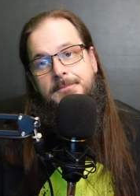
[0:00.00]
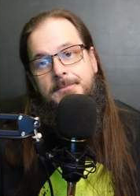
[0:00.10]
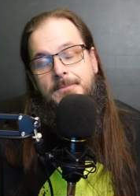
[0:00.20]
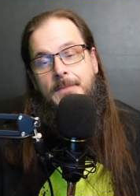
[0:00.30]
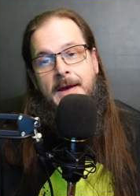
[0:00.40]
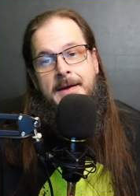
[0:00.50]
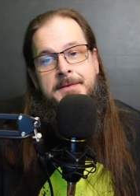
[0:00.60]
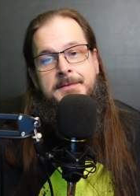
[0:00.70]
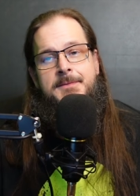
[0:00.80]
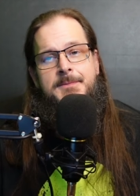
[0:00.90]

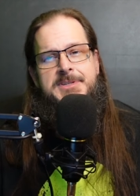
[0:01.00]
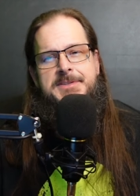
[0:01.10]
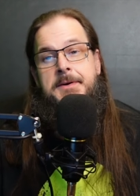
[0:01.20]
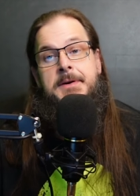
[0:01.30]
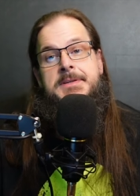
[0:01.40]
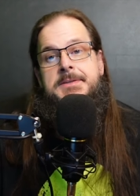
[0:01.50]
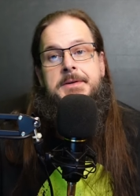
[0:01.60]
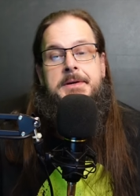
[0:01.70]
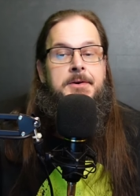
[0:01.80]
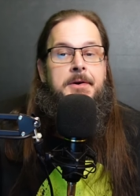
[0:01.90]
And mysteriously,
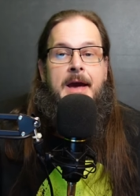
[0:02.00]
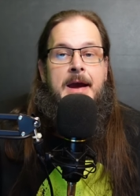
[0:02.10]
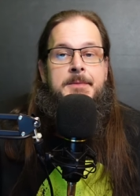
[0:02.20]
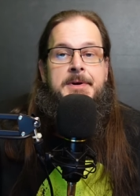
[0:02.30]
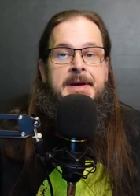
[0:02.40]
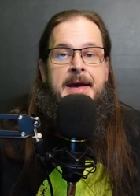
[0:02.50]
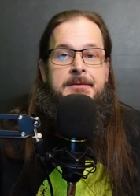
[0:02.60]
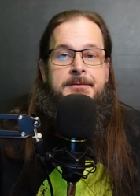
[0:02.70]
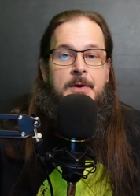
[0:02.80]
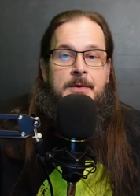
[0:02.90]
your camera can't
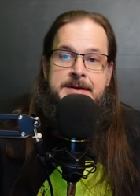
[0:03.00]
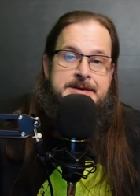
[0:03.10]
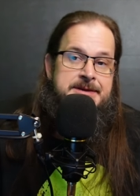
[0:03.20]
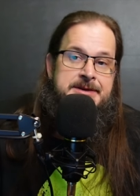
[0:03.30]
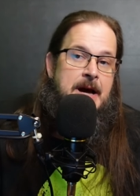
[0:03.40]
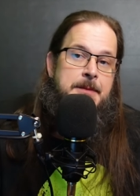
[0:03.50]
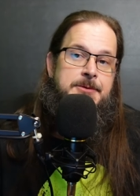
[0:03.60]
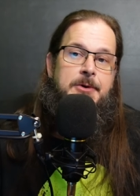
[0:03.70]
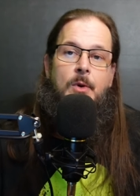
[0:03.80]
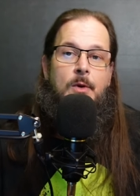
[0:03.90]
focus and stops
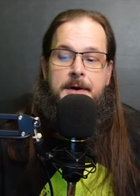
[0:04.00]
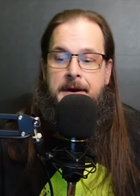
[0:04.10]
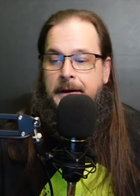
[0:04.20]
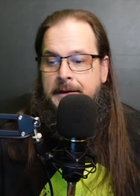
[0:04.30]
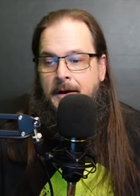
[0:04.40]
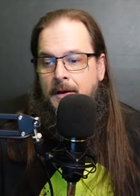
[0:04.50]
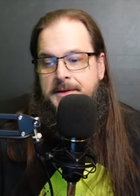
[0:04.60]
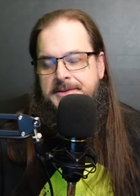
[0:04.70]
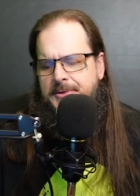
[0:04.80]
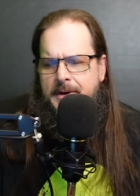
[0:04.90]
recording and all
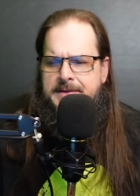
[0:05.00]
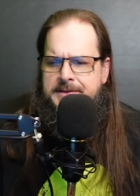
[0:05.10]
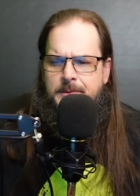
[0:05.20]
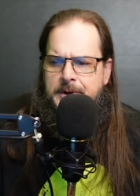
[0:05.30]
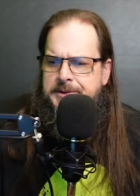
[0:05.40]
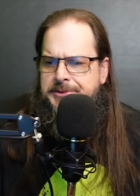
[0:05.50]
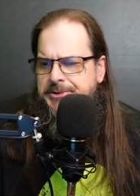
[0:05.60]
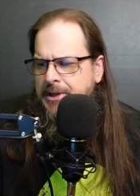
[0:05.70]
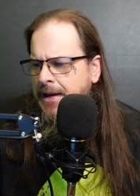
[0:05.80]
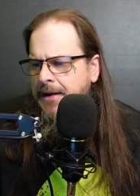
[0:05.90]
this crazy weird
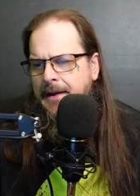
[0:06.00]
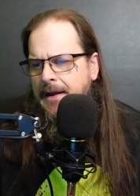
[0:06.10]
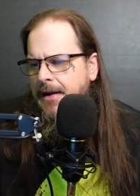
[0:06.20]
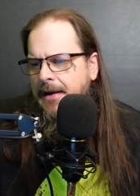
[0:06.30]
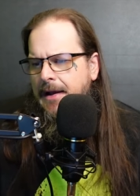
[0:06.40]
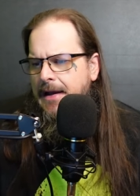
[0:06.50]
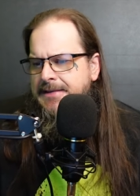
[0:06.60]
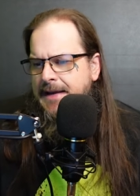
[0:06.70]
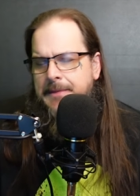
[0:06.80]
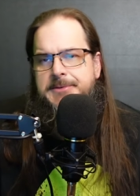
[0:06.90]
shit. It's
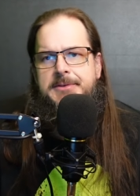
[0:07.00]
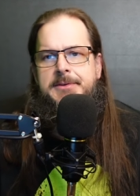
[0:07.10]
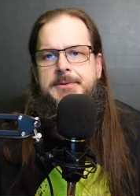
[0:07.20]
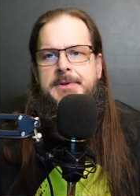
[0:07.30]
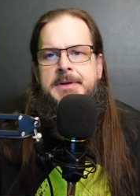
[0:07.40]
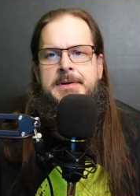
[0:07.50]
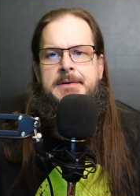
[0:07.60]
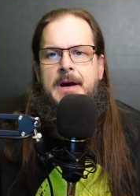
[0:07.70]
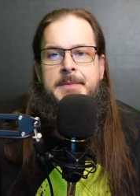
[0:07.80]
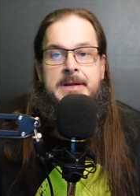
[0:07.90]
absolutely...
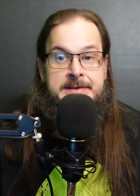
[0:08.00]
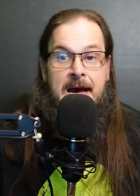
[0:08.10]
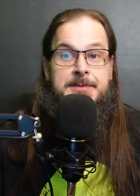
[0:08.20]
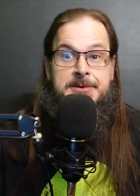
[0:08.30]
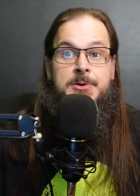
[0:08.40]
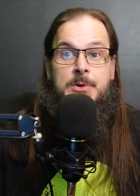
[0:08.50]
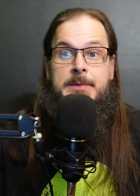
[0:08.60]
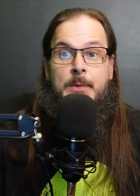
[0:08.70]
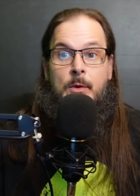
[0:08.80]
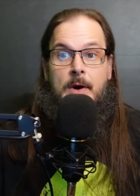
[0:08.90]
I mean, it's absolutely
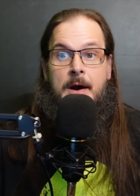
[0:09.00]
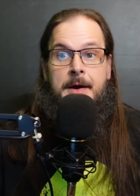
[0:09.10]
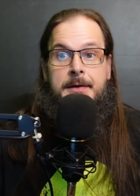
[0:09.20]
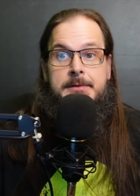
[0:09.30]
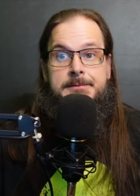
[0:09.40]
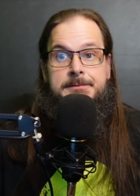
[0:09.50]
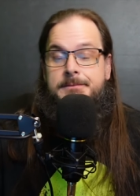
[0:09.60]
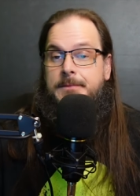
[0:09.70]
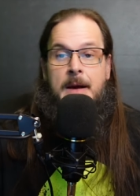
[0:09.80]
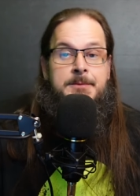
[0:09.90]
moronic.
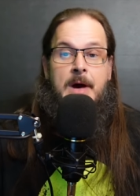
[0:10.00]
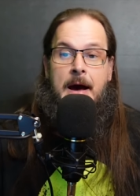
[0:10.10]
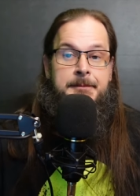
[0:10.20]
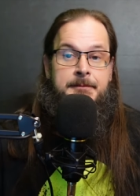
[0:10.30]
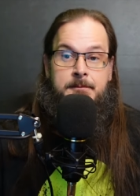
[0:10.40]
I'm...